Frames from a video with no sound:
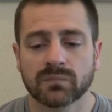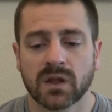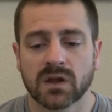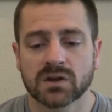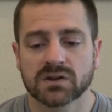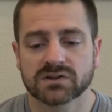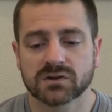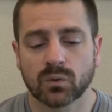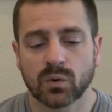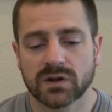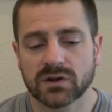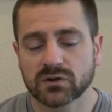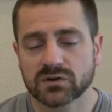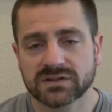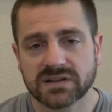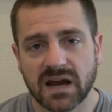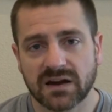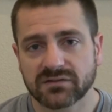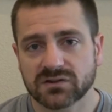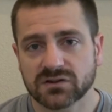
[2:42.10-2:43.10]
So what you
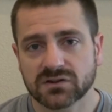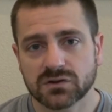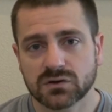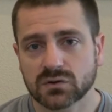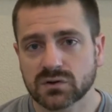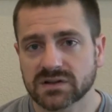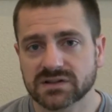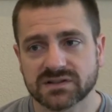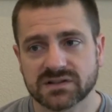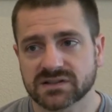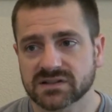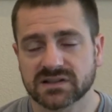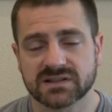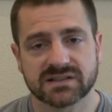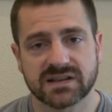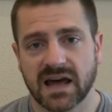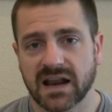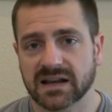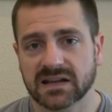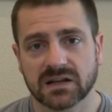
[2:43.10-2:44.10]
just have to do is just a
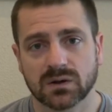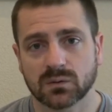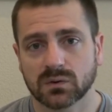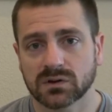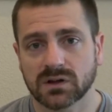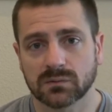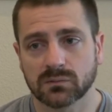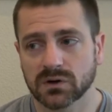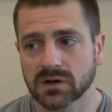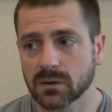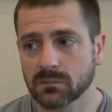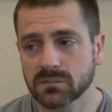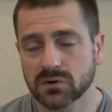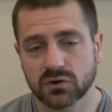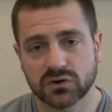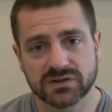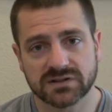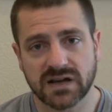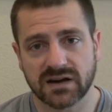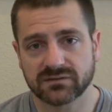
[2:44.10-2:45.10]
static equilibrium. You
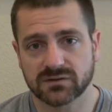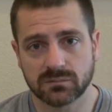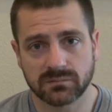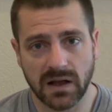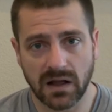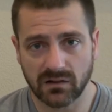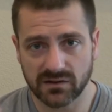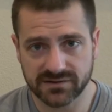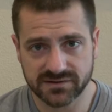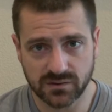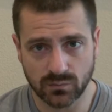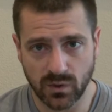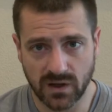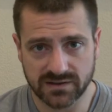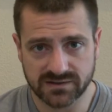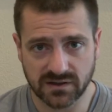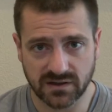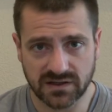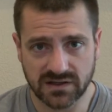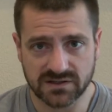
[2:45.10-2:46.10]
just have to balance the
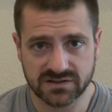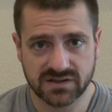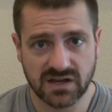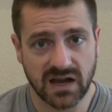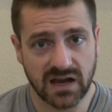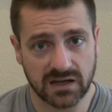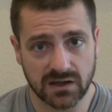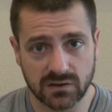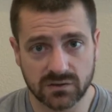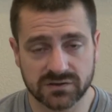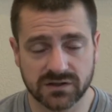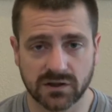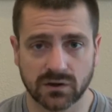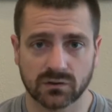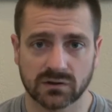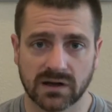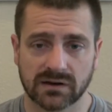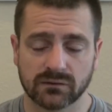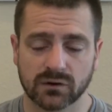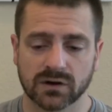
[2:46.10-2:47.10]
weights on each side using
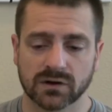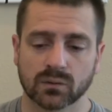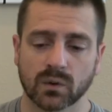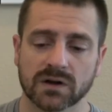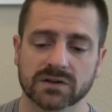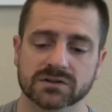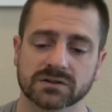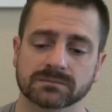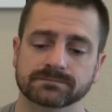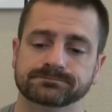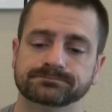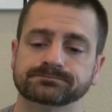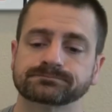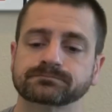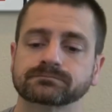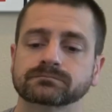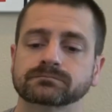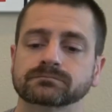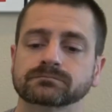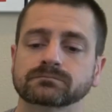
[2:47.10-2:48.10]
your lever equation.
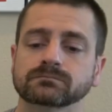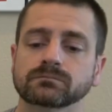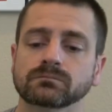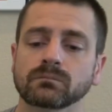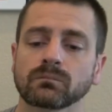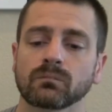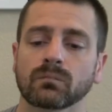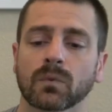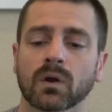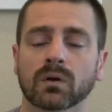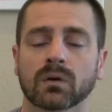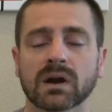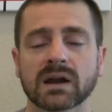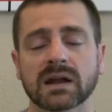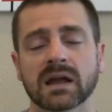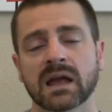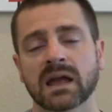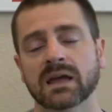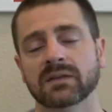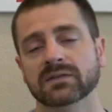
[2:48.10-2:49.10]
All
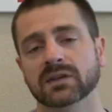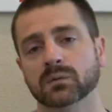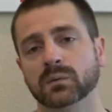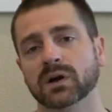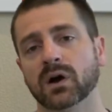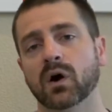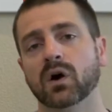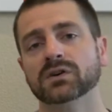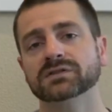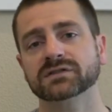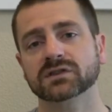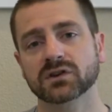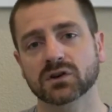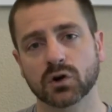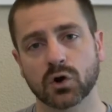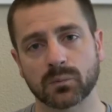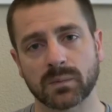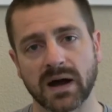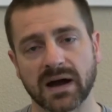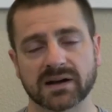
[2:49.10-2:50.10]
right, then we also can
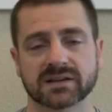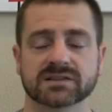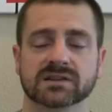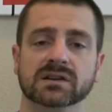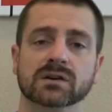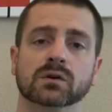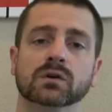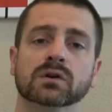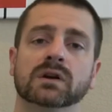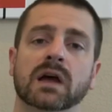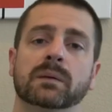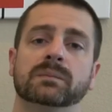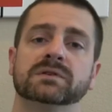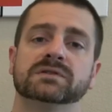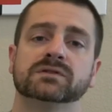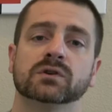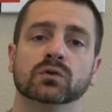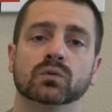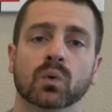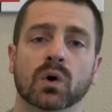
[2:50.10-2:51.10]
go back to
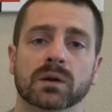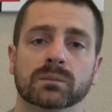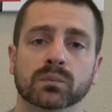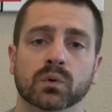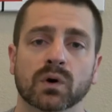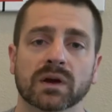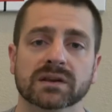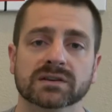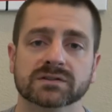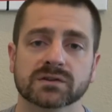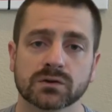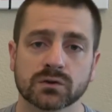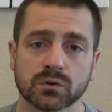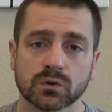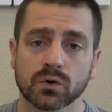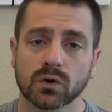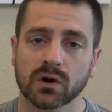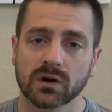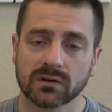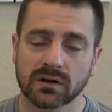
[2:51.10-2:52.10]
episode
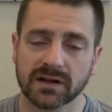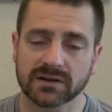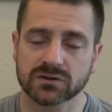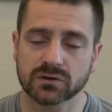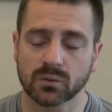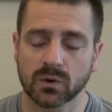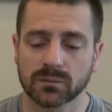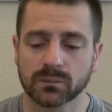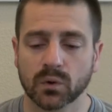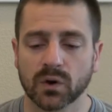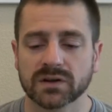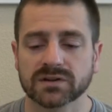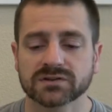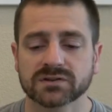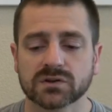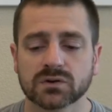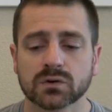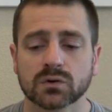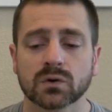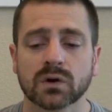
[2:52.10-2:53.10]
1.2 or lecture
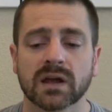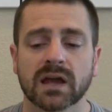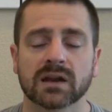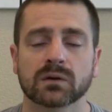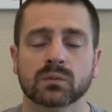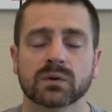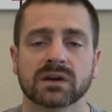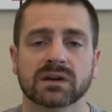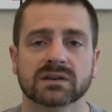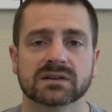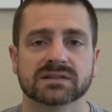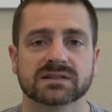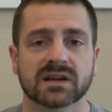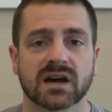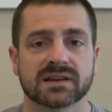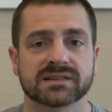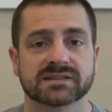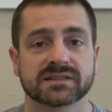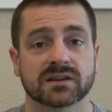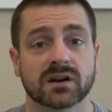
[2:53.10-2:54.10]
1.2, and we can
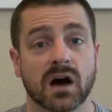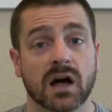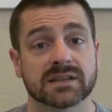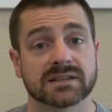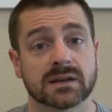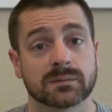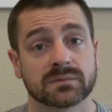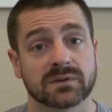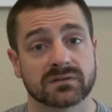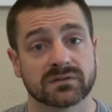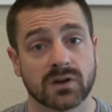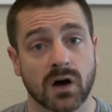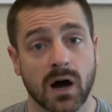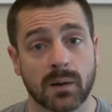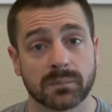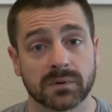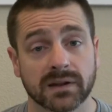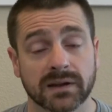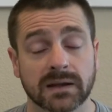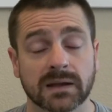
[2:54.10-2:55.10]
discuss the concept of
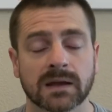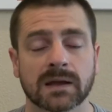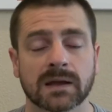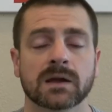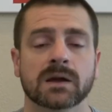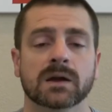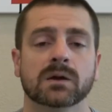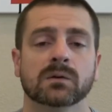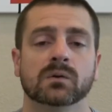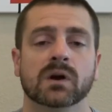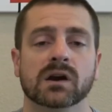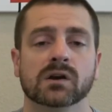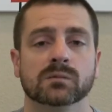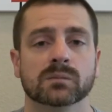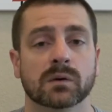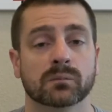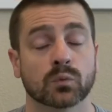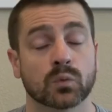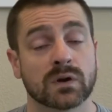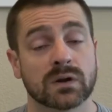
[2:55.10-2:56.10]
toppling, right?
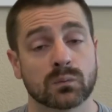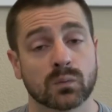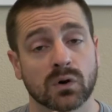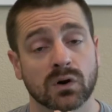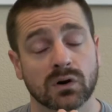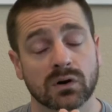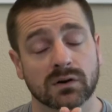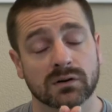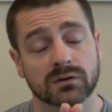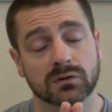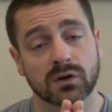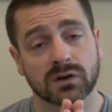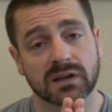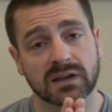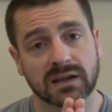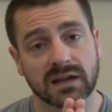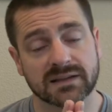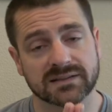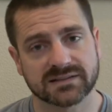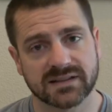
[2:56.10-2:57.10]
Remember, we were
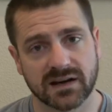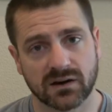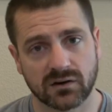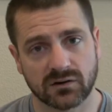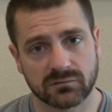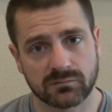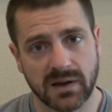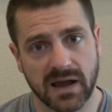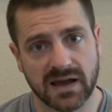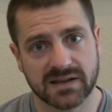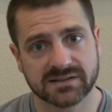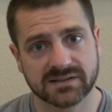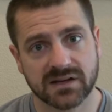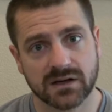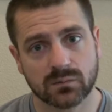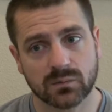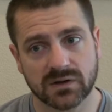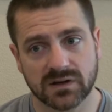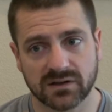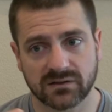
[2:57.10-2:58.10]
looking at center of mass
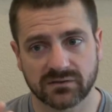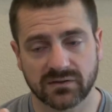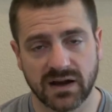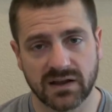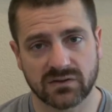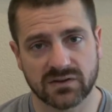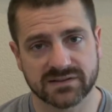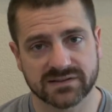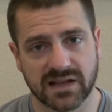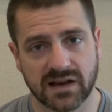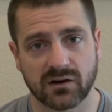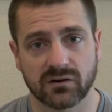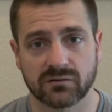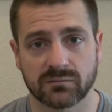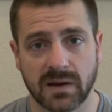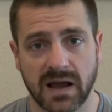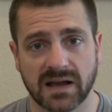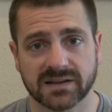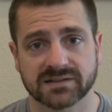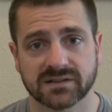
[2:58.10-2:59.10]
there. We could find the center of
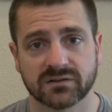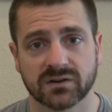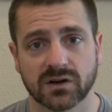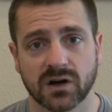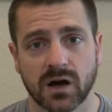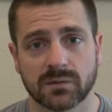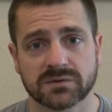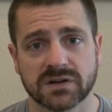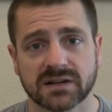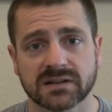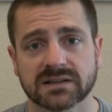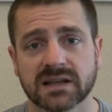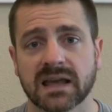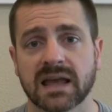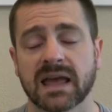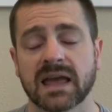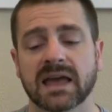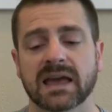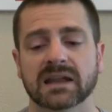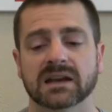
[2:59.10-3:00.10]
mass of an object,
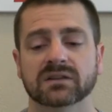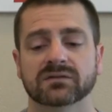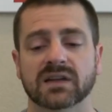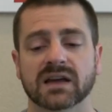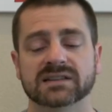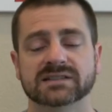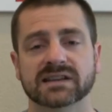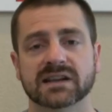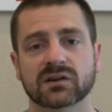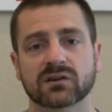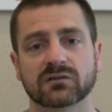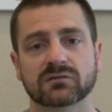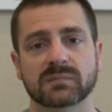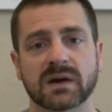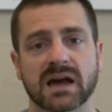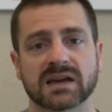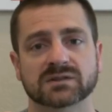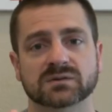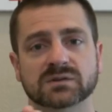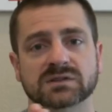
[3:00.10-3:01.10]
and if that center of
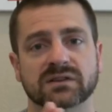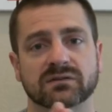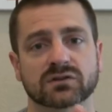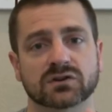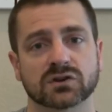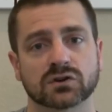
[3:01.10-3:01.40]
mass was ever to